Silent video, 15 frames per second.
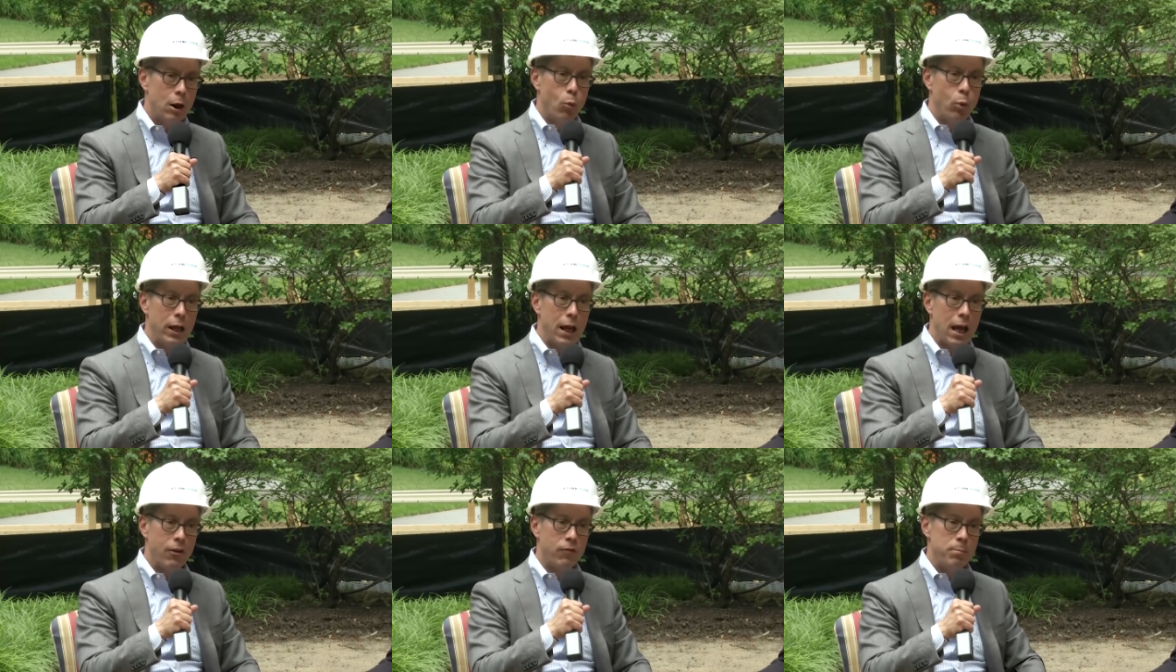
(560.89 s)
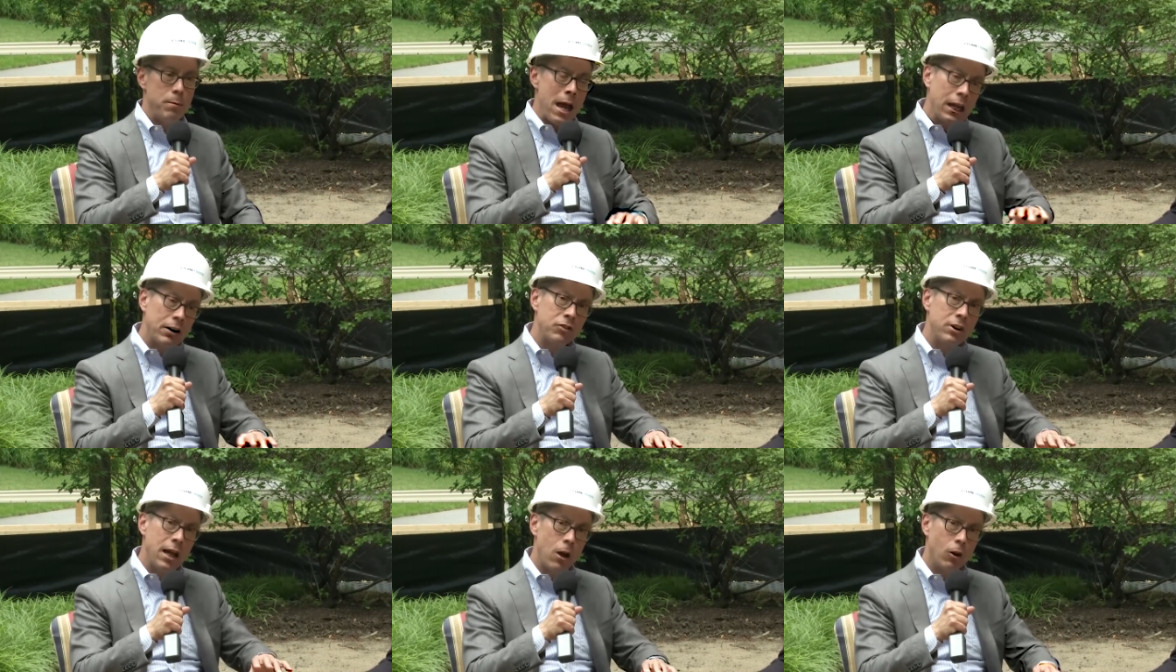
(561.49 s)
We have
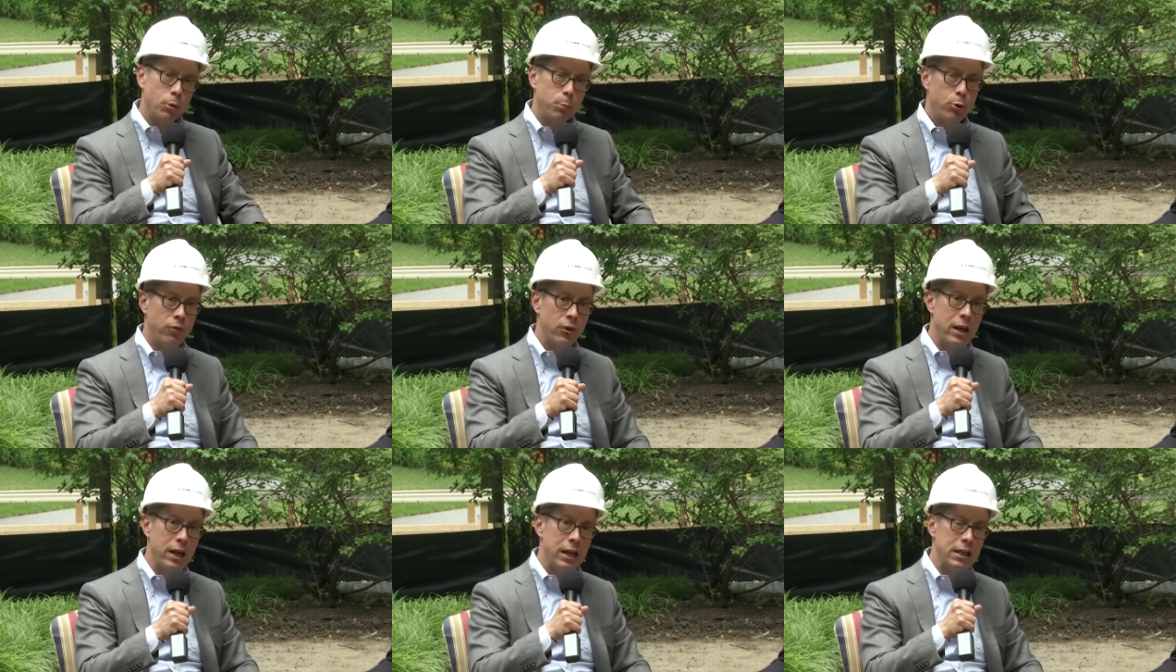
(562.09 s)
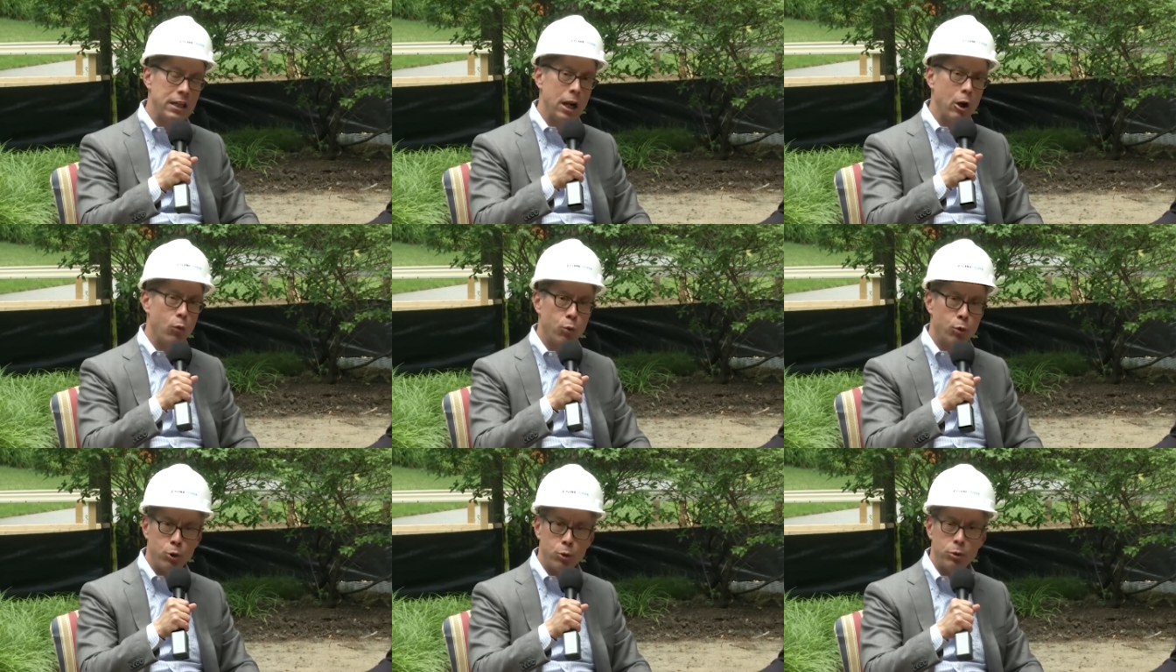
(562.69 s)
mats down to prevent any kind
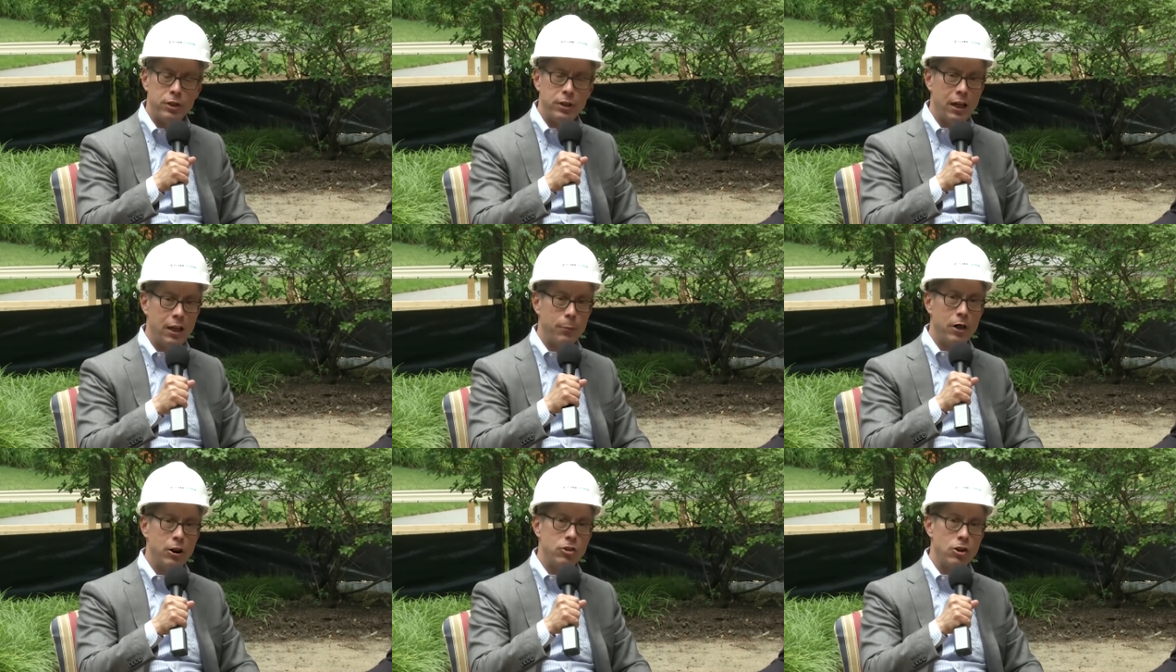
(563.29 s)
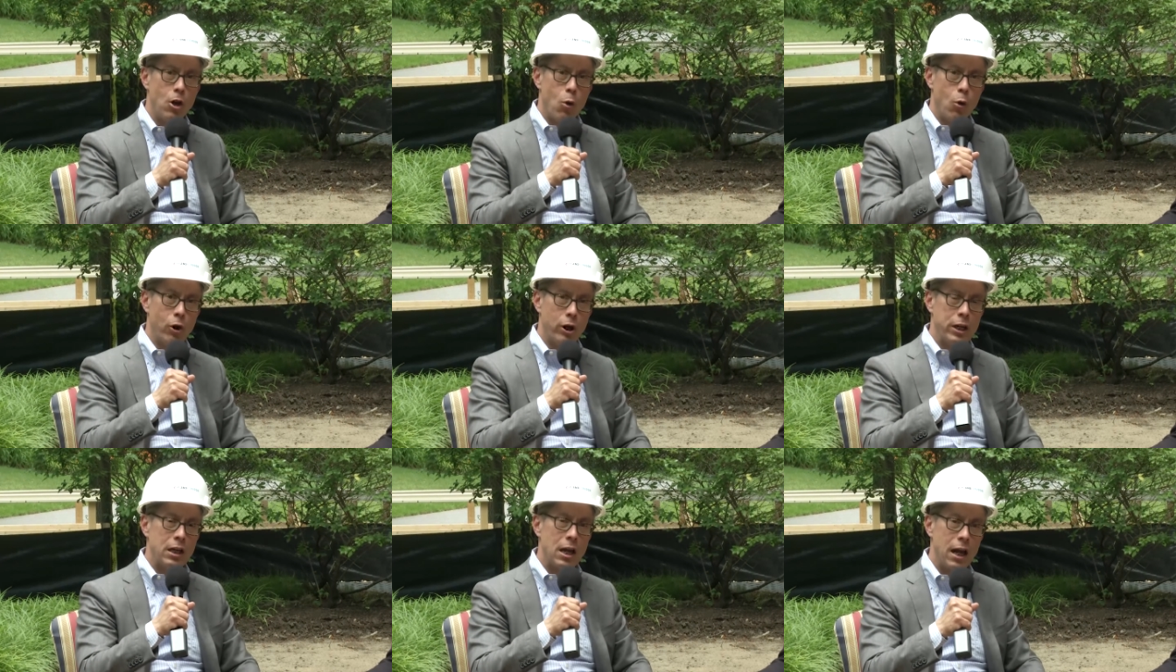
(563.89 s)
of root damage or
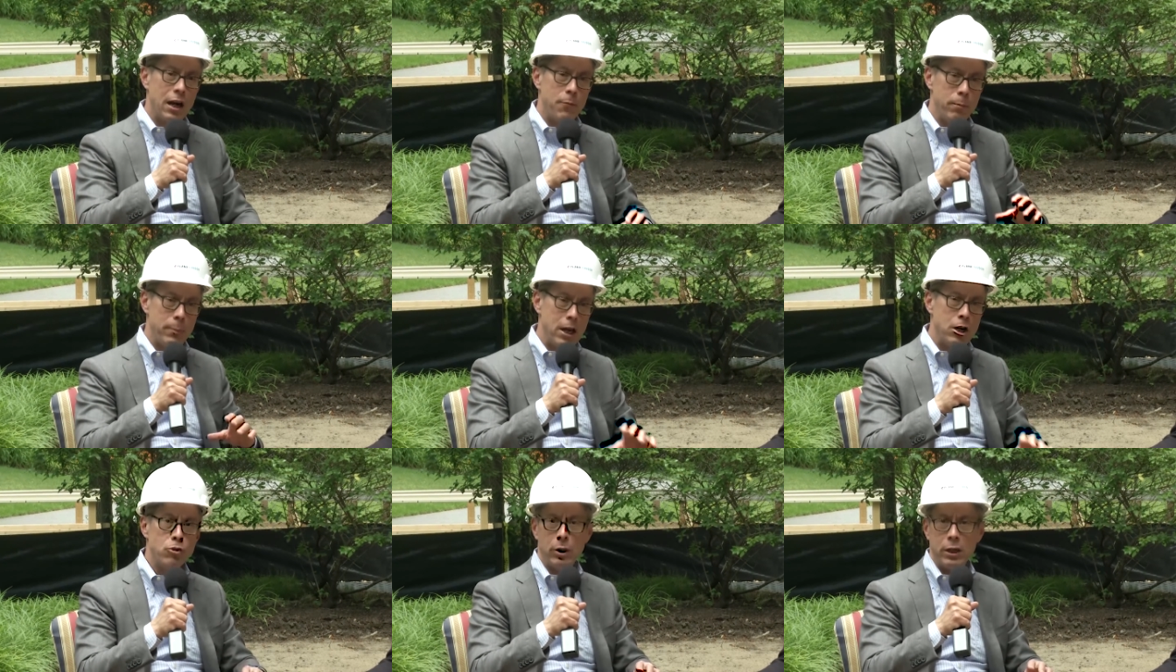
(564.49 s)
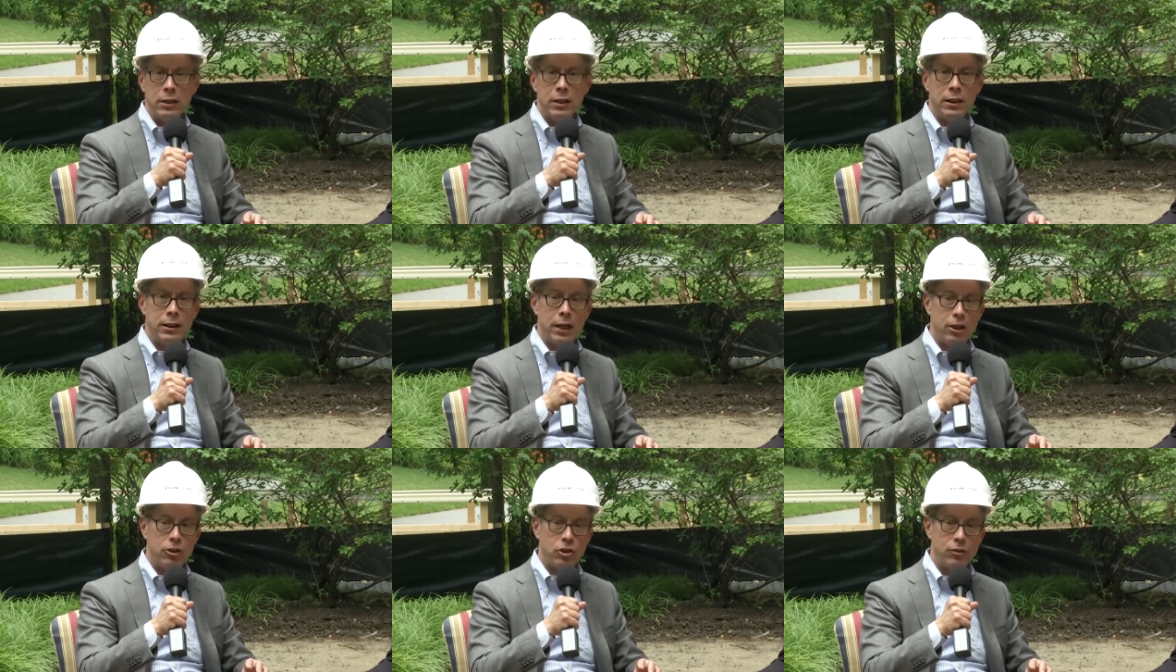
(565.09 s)
any kind of major
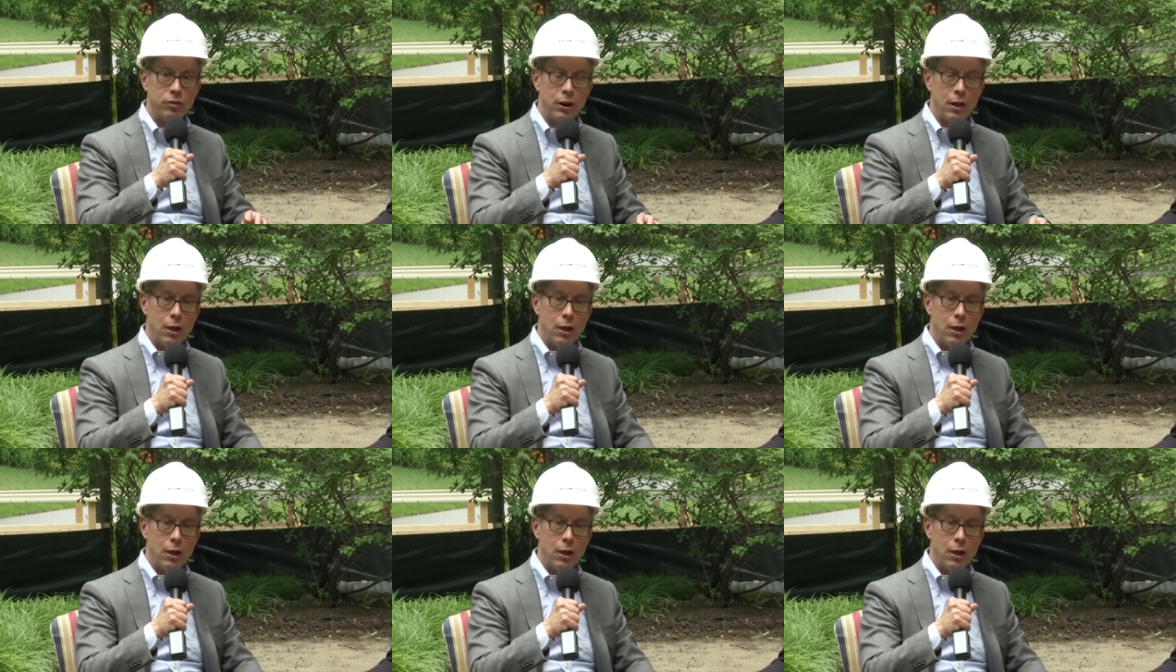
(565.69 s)
indentations.